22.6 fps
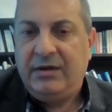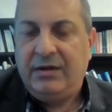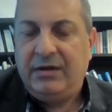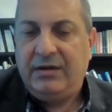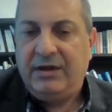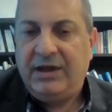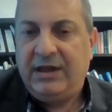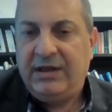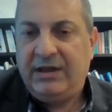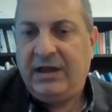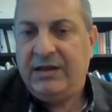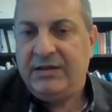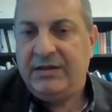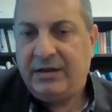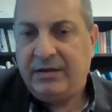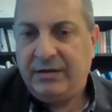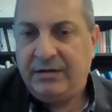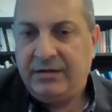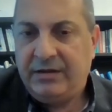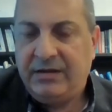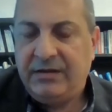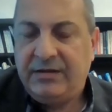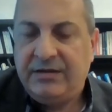that has
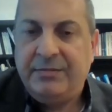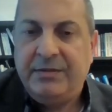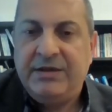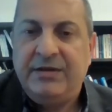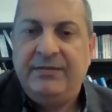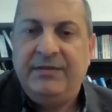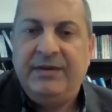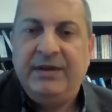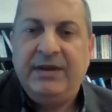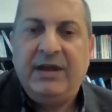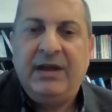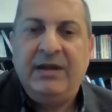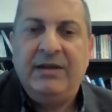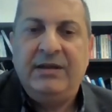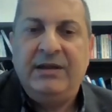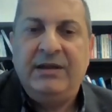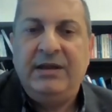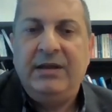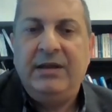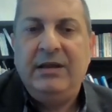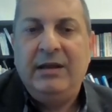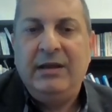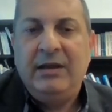another specific
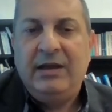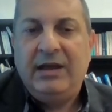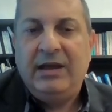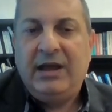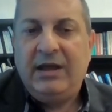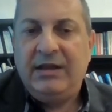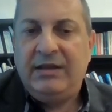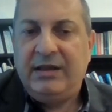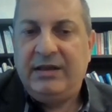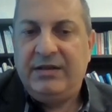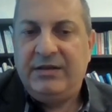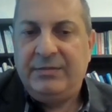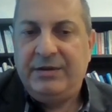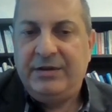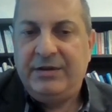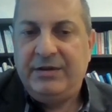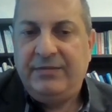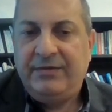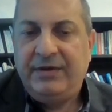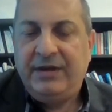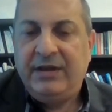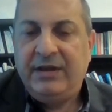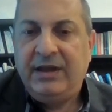ID at a
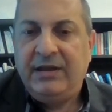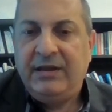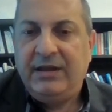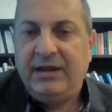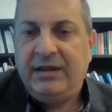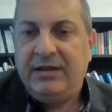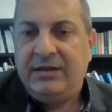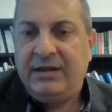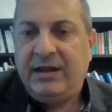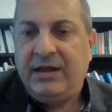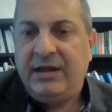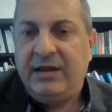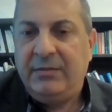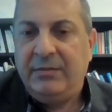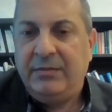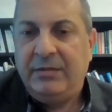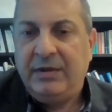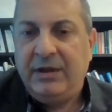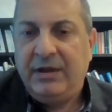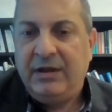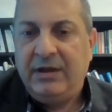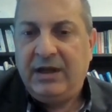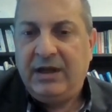specific date and time,
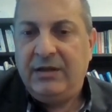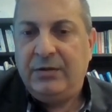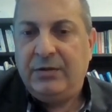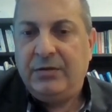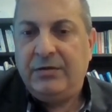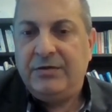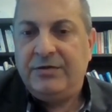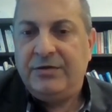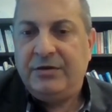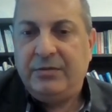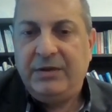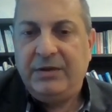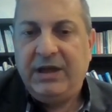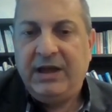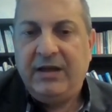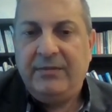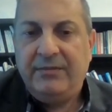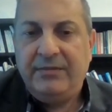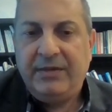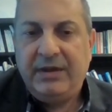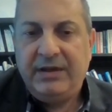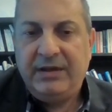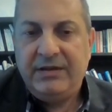and also we
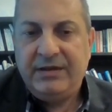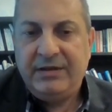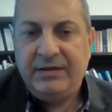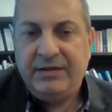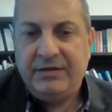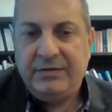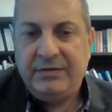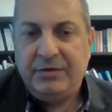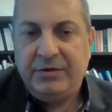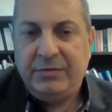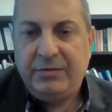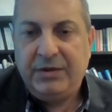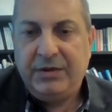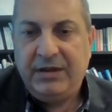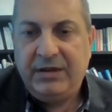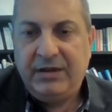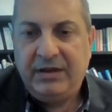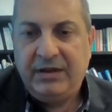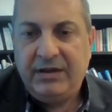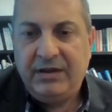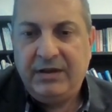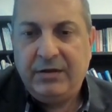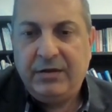have the distance between
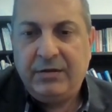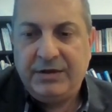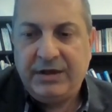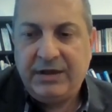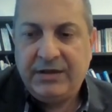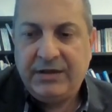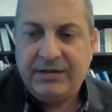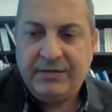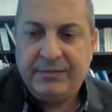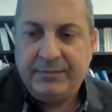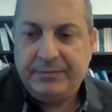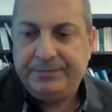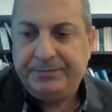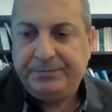the objects.